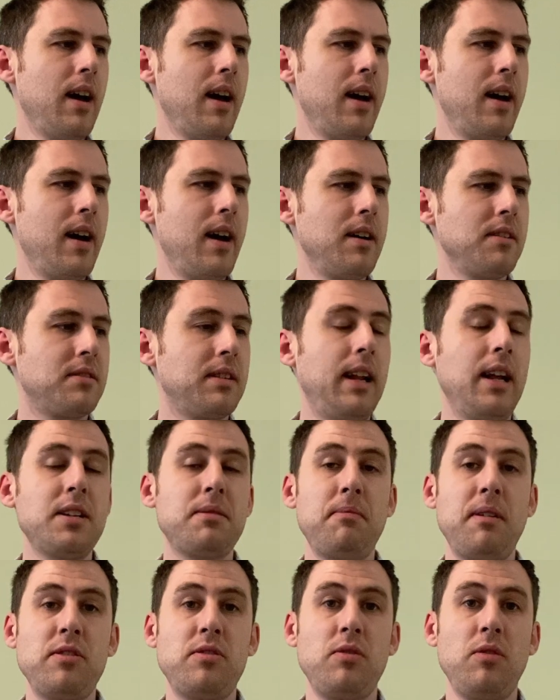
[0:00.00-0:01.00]
Uh, so that's
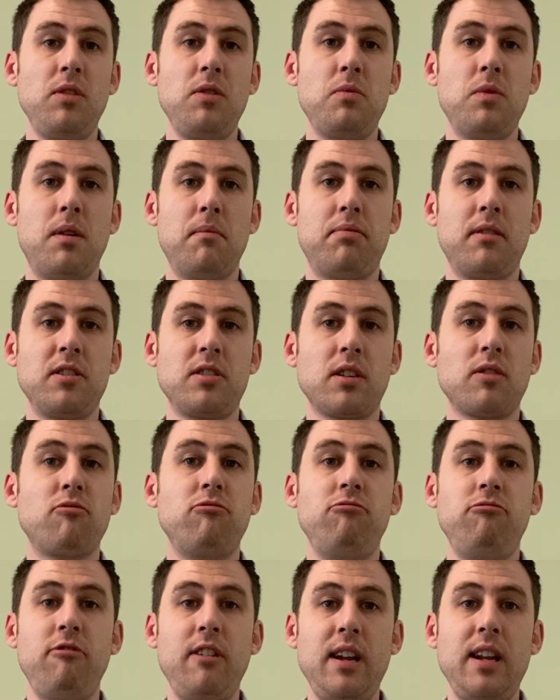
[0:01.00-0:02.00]
my Zulu War project.
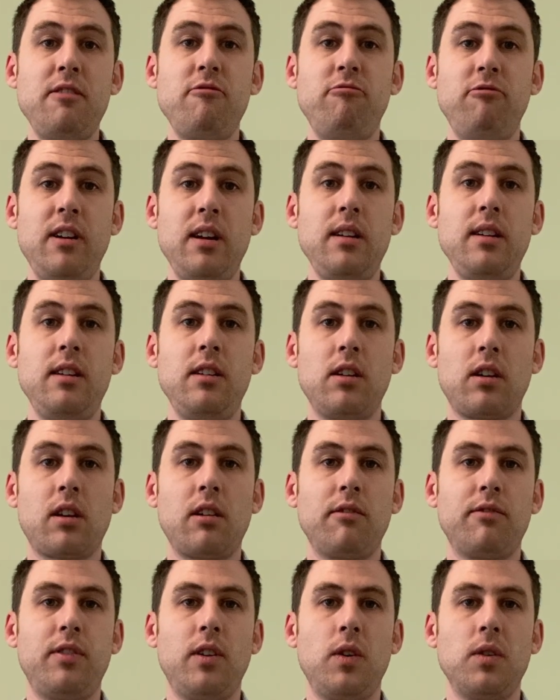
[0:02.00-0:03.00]
Really, really
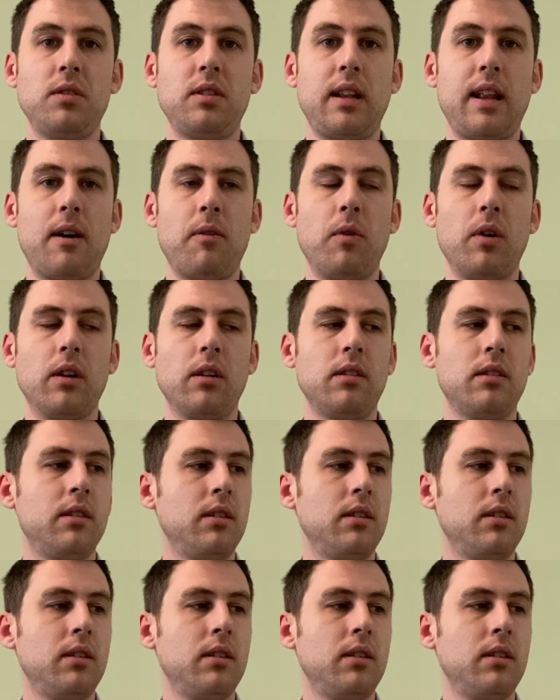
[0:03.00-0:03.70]
looking forward to that one